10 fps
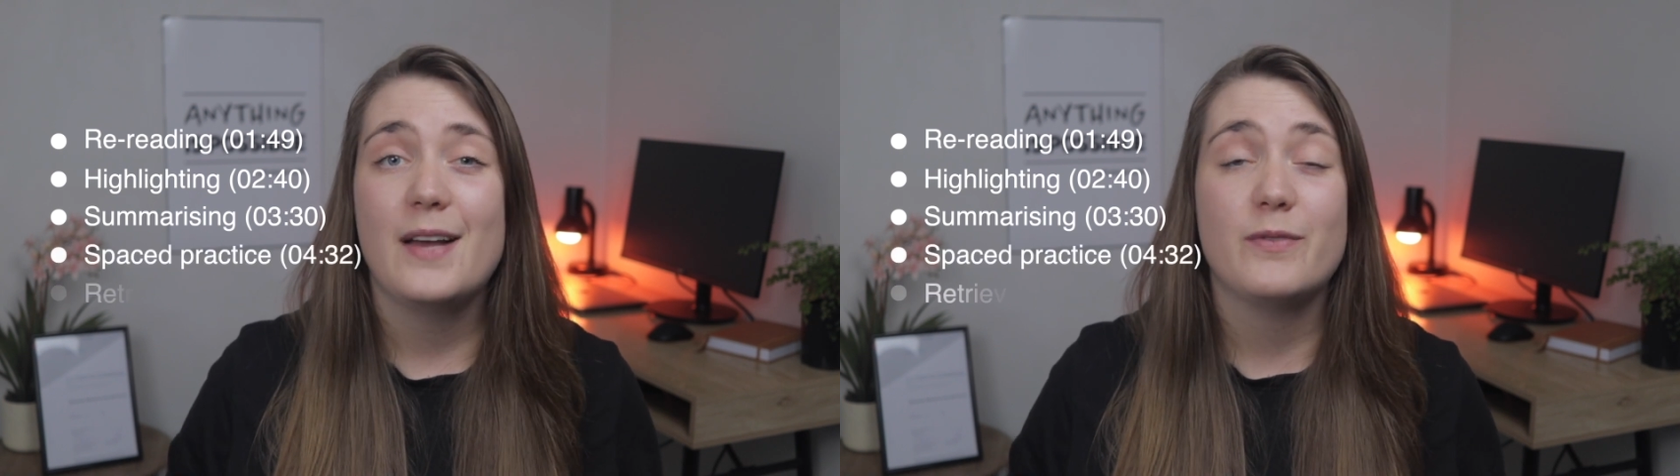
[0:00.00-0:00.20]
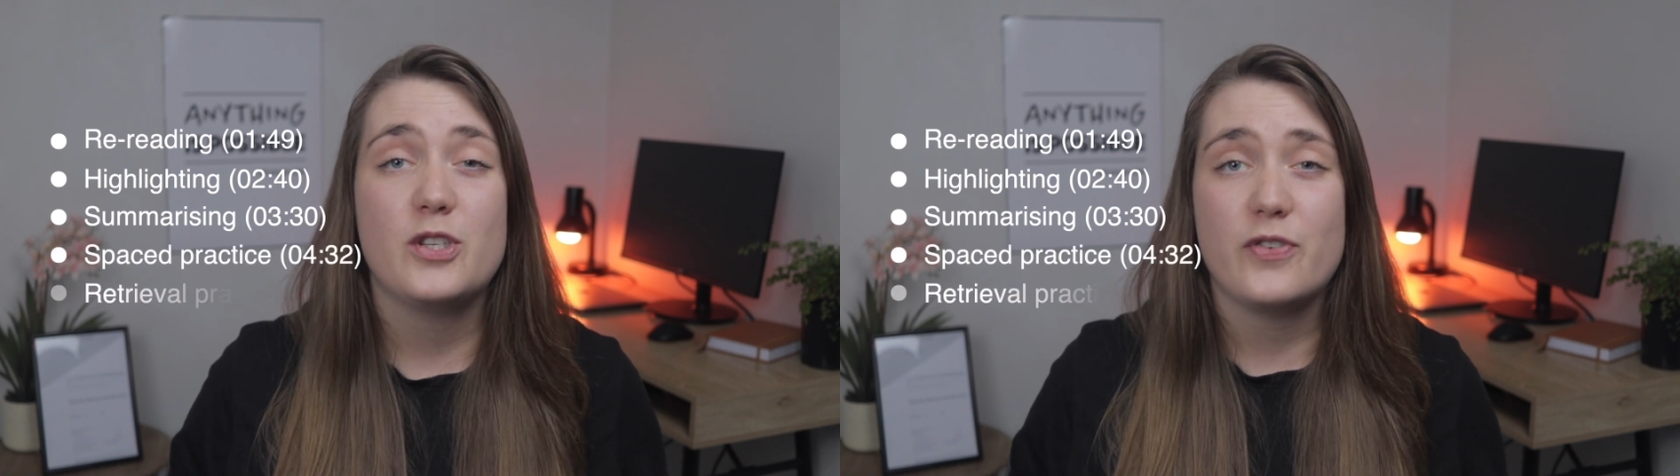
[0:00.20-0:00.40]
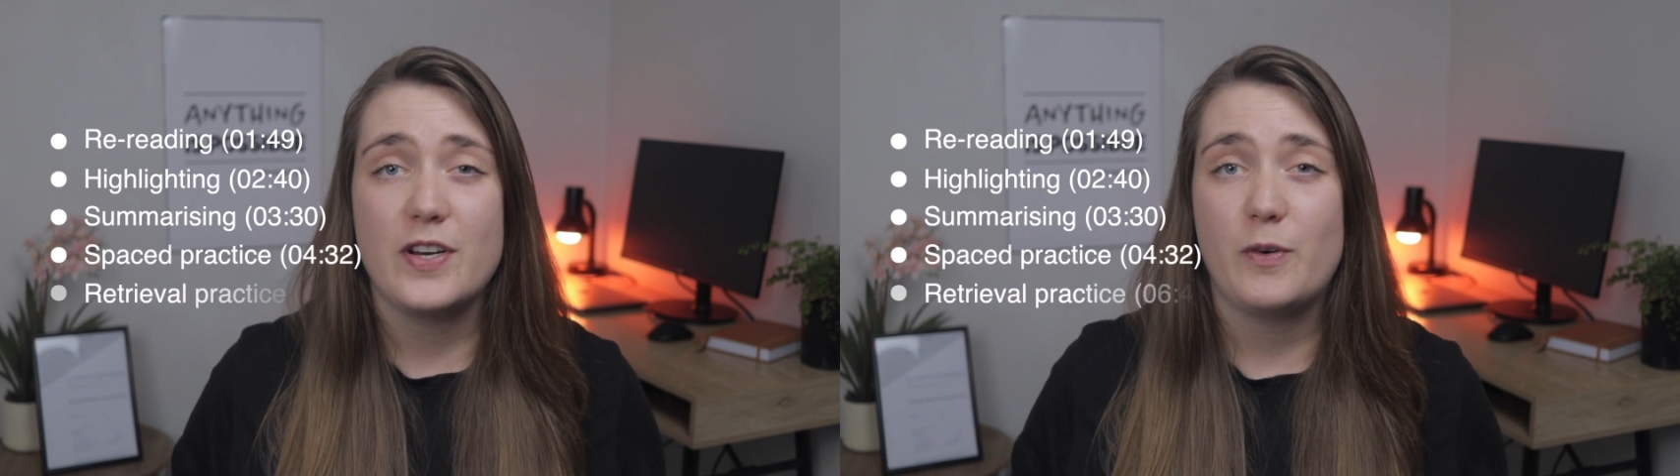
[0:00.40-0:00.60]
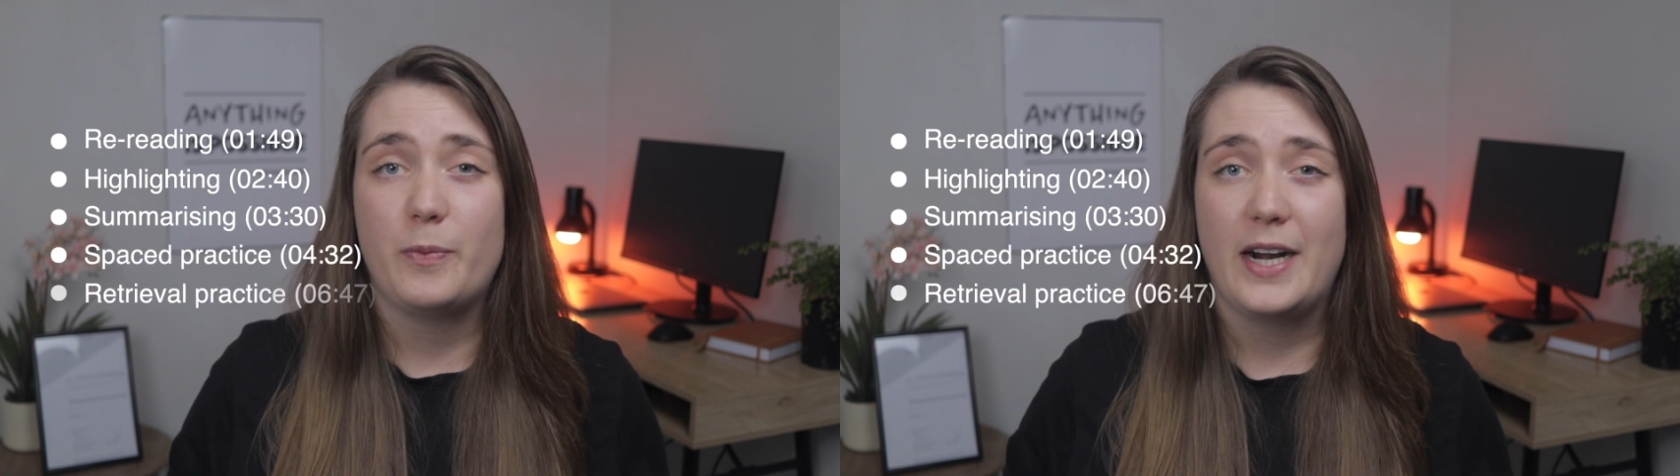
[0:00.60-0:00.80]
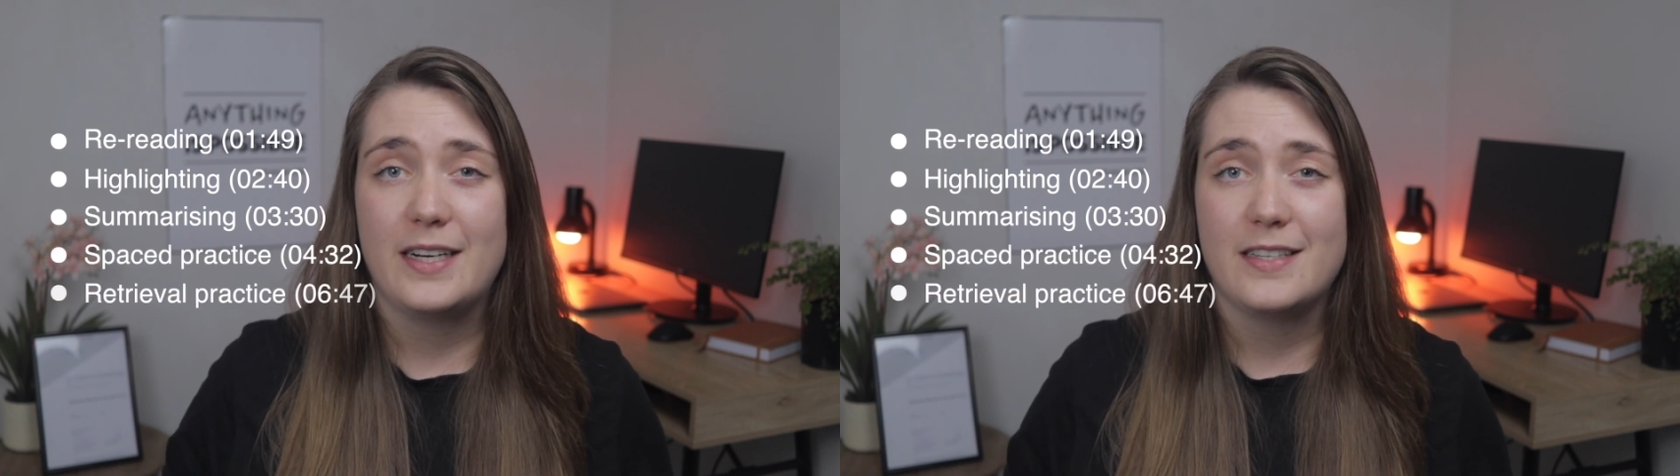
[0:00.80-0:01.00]
and retrieval
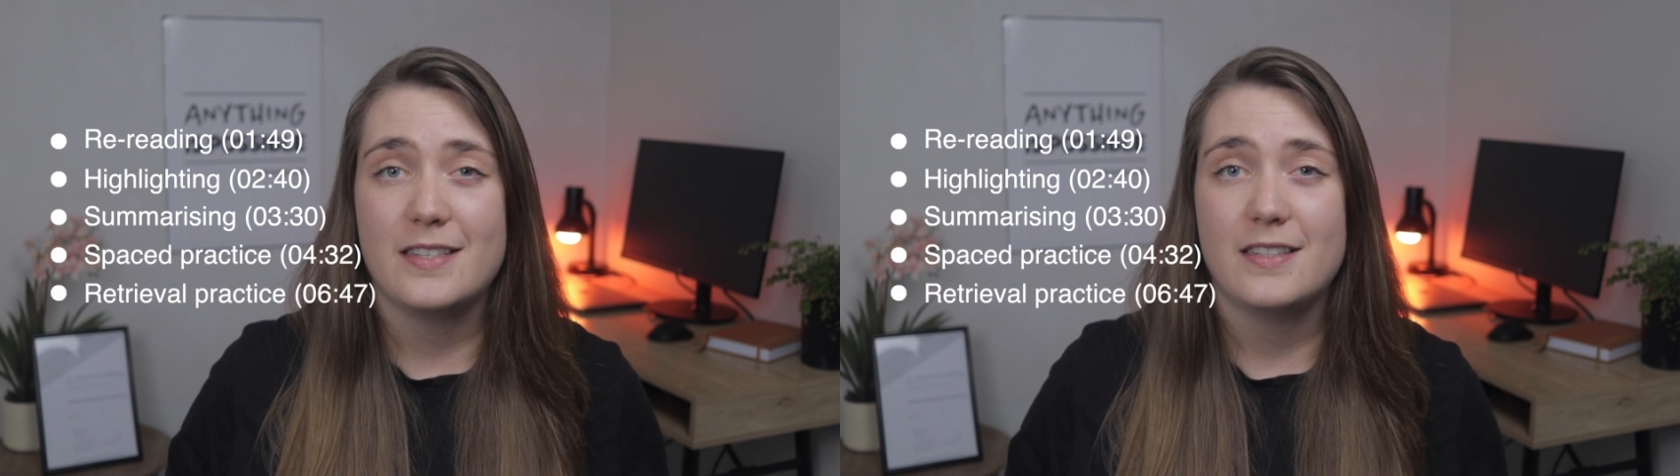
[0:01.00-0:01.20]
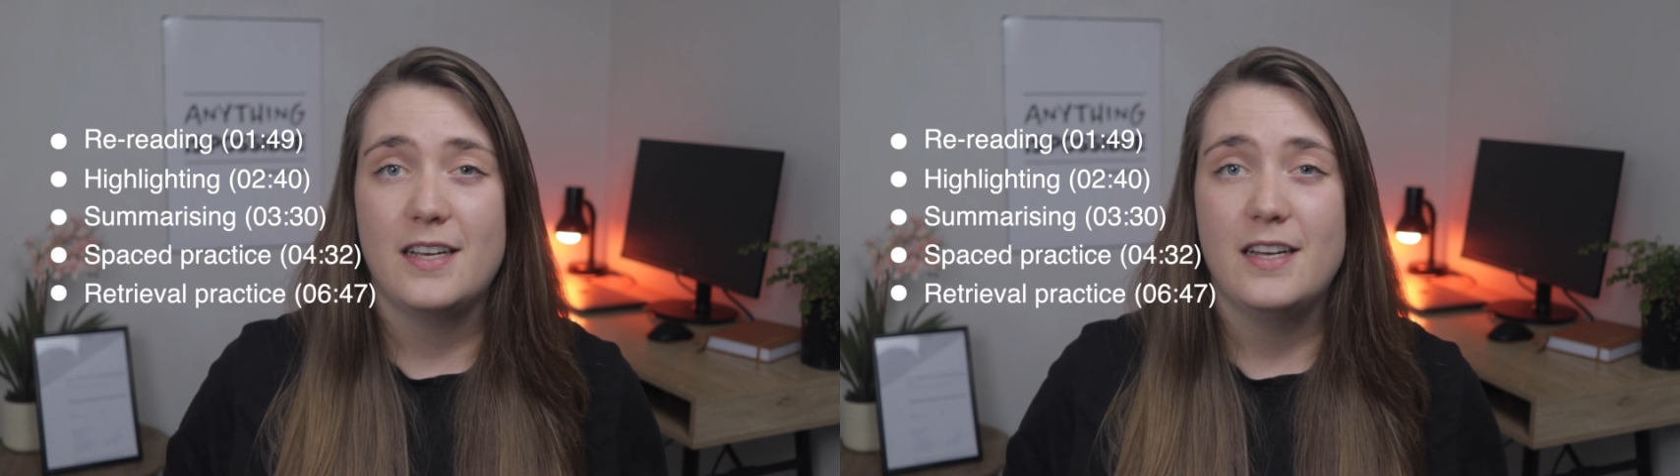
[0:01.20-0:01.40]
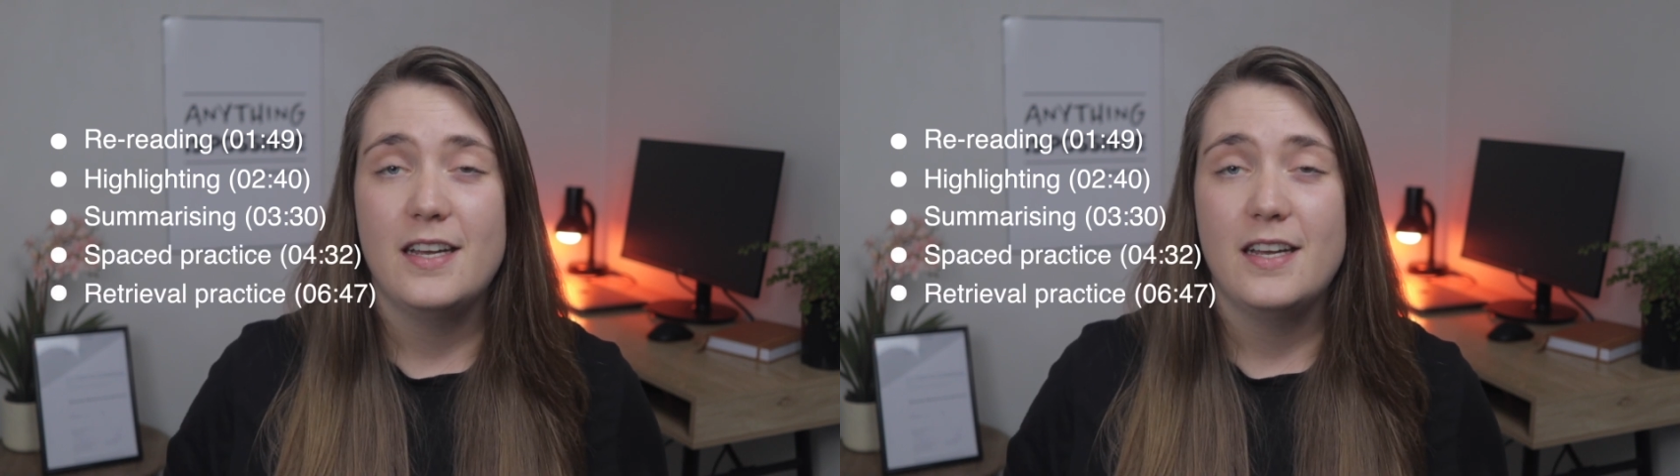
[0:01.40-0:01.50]
practice.